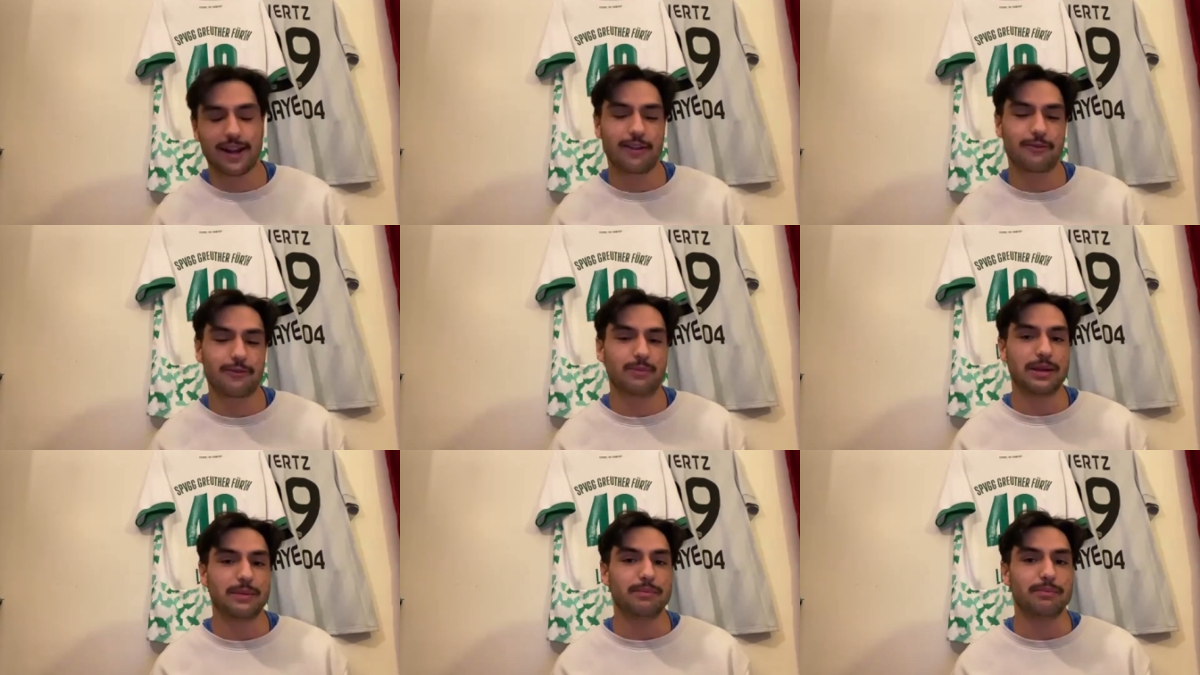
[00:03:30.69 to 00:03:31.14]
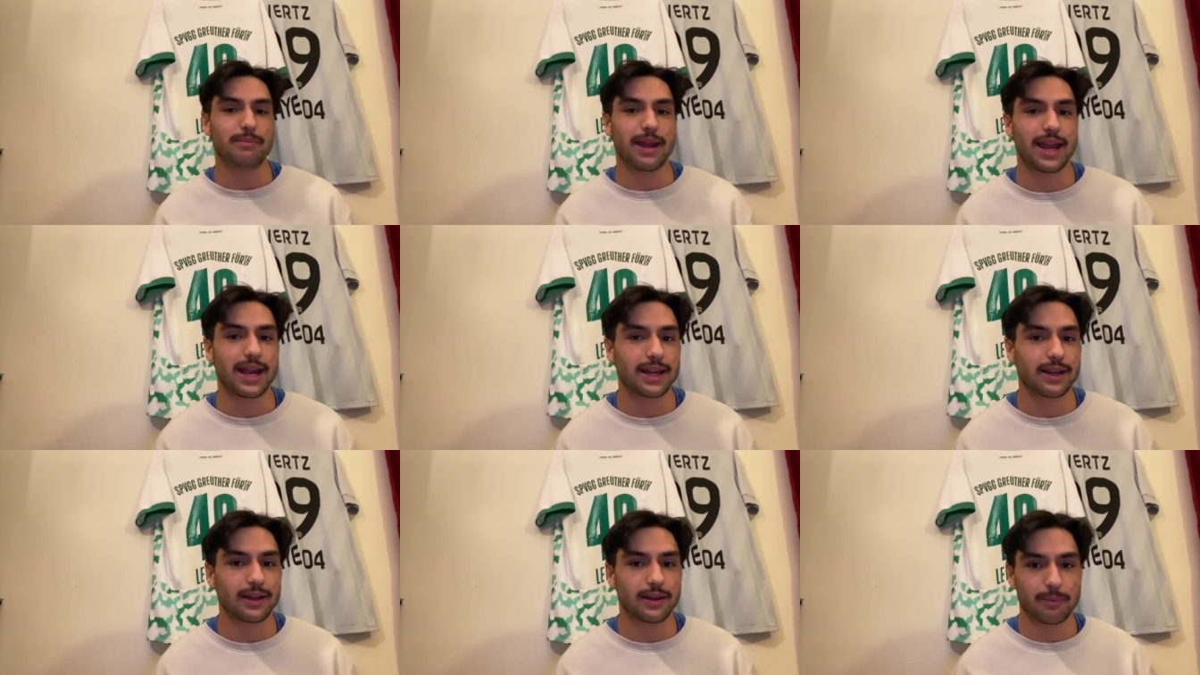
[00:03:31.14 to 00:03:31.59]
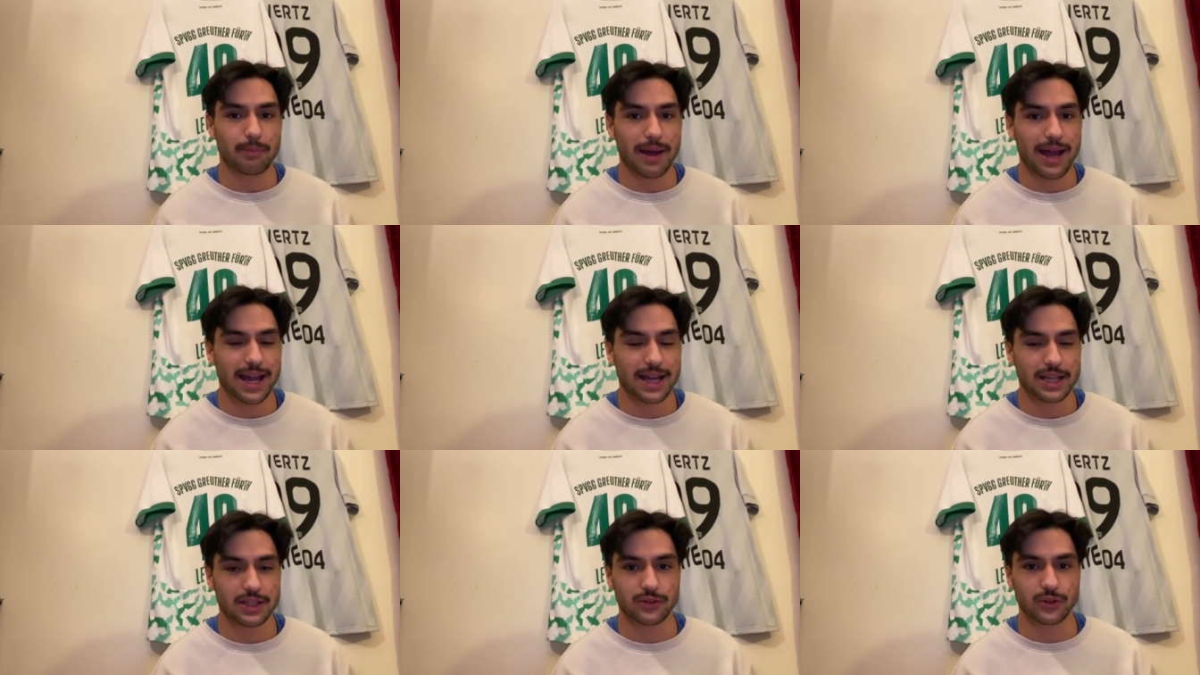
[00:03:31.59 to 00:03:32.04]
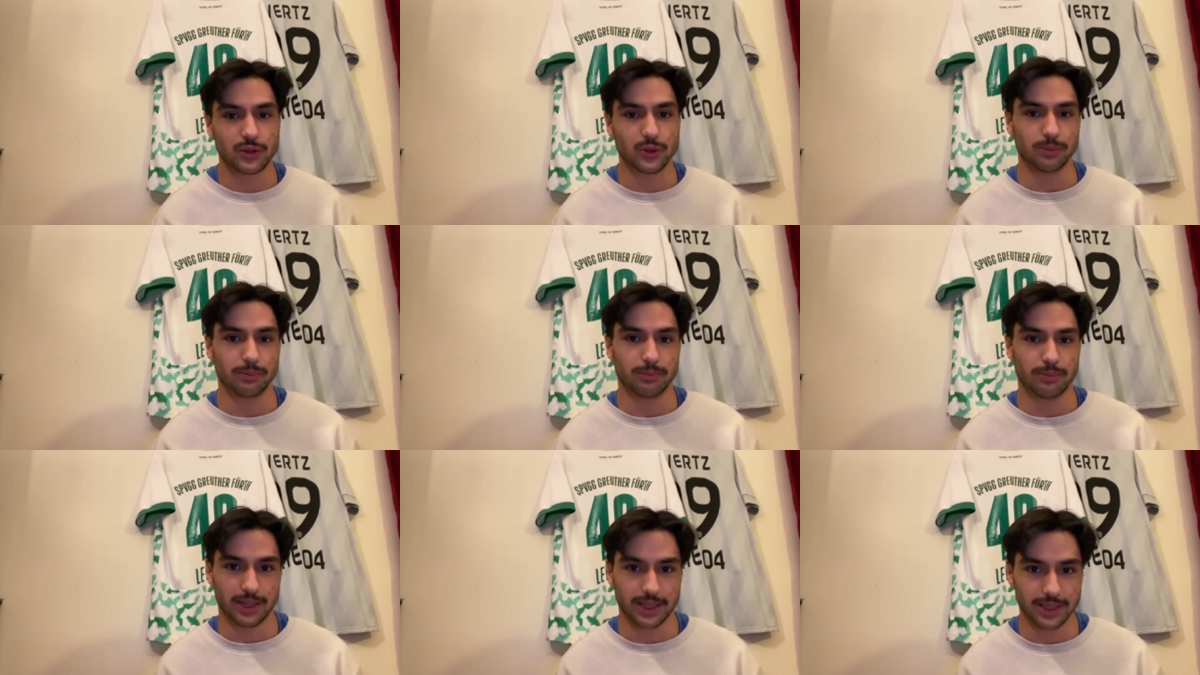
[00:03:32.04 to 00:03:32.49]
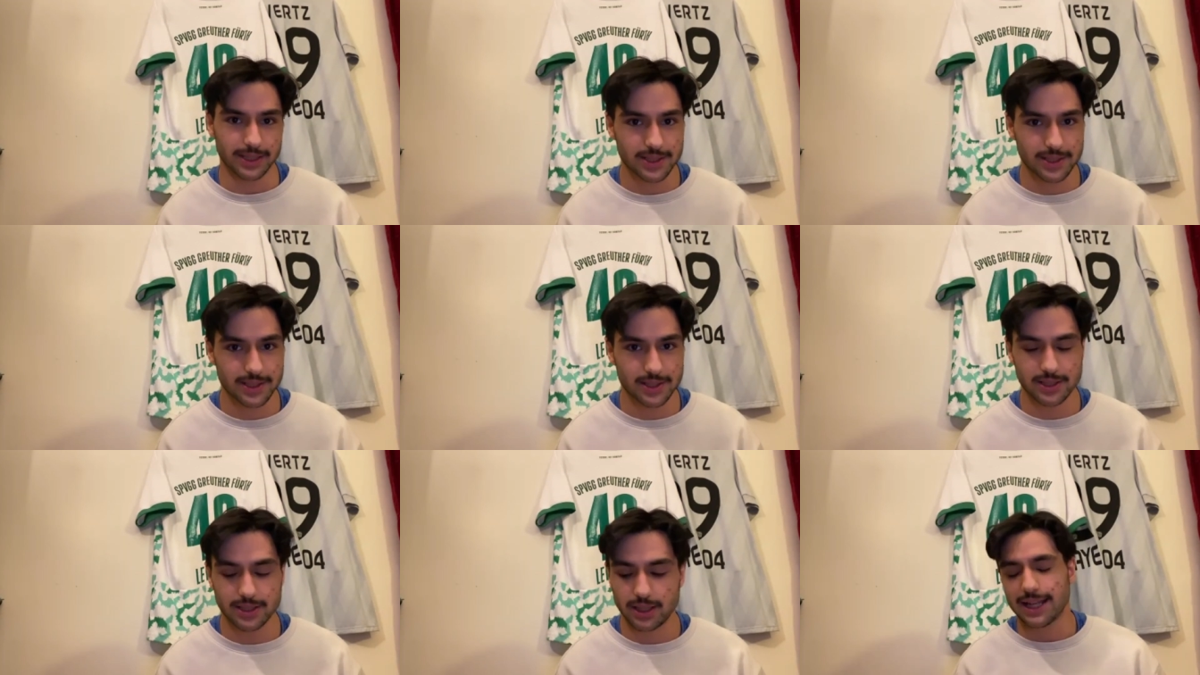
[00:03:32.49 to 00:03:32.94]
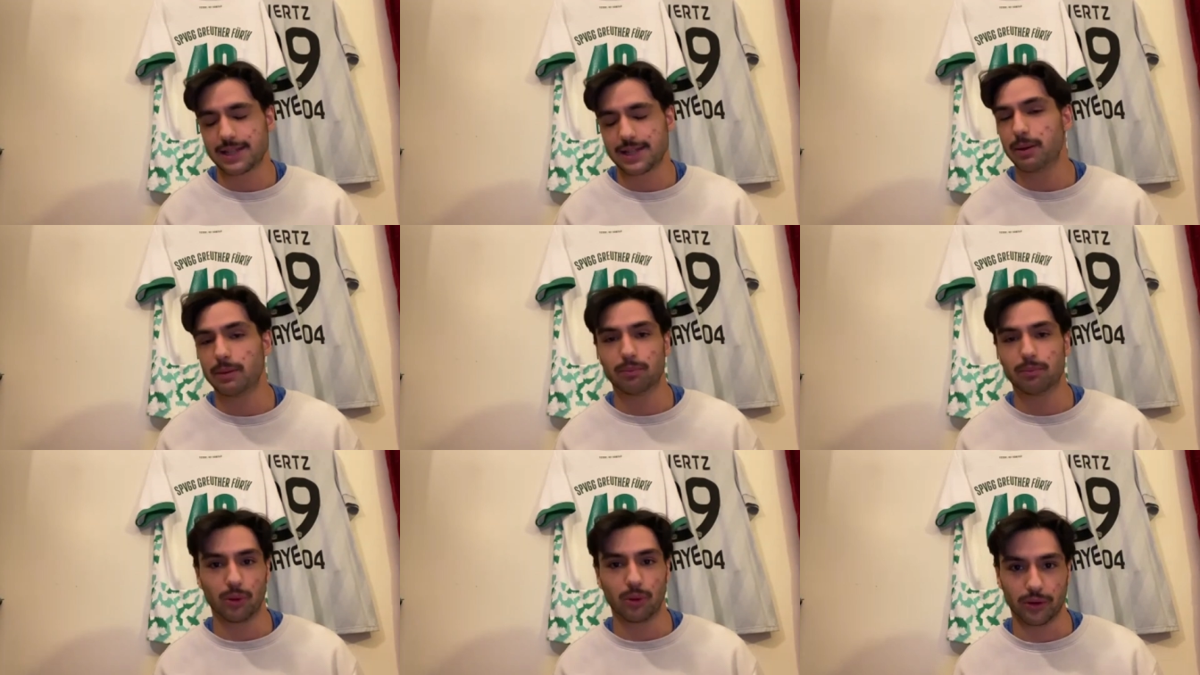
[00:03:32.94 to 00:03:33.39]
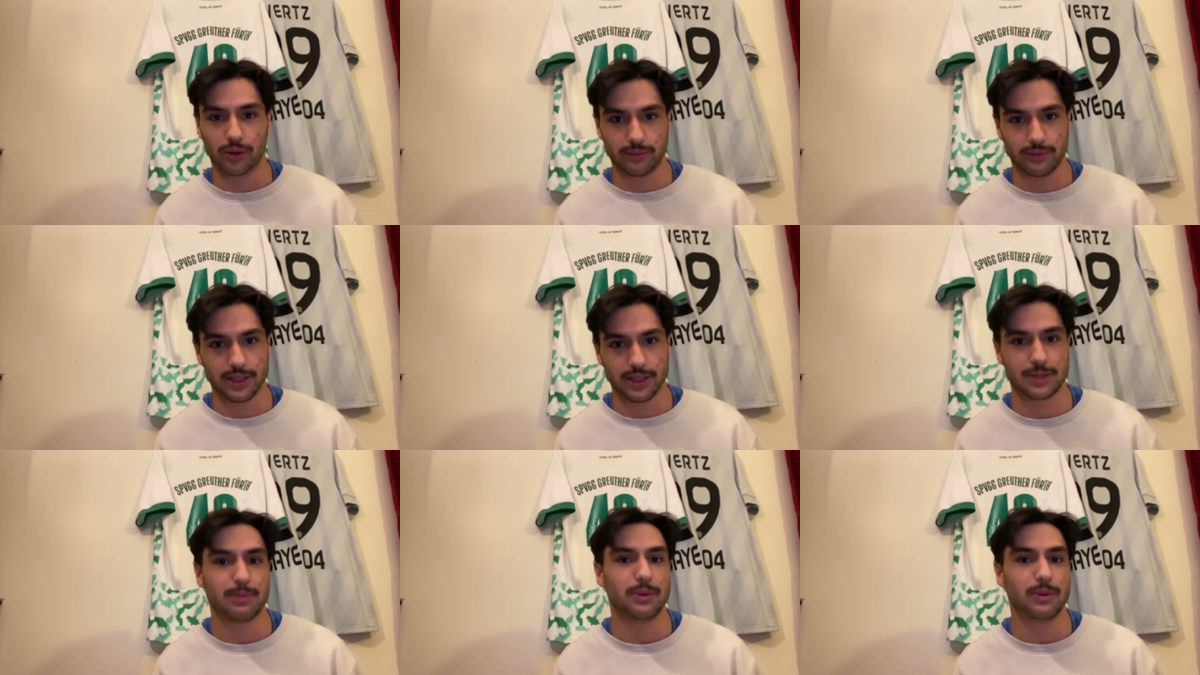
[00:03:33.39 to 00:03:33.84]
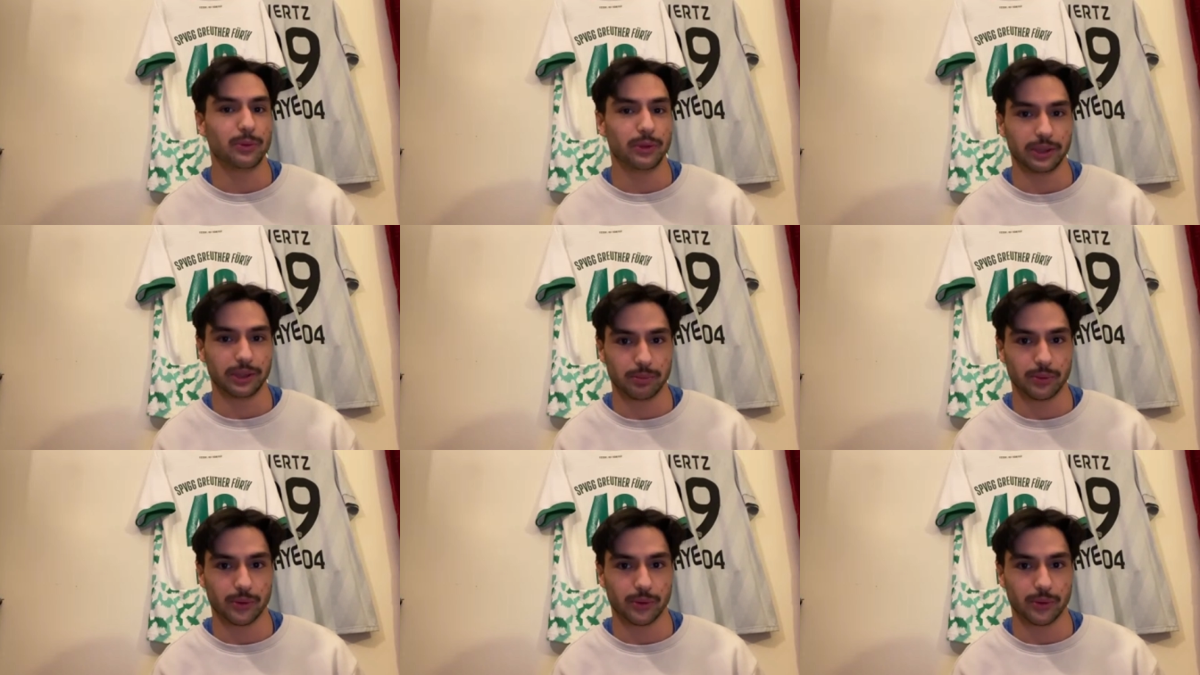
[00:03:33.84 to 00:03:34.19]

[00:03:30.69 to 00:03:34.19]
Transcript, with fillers: have been made in the past few months it's been poor it's been really